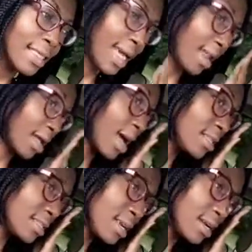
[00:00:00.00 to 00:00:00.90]
They had a
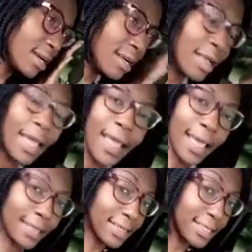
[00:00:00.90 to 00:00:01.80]
concert
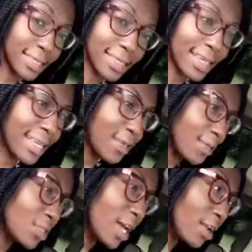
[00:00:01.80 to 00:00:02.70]
and listening to
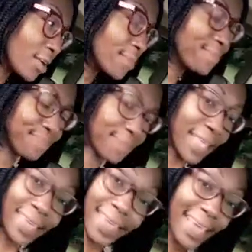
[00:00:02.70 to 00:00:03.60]
Incubus, y'all don't
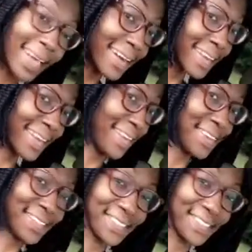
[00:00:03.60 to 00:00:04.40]
care to hear a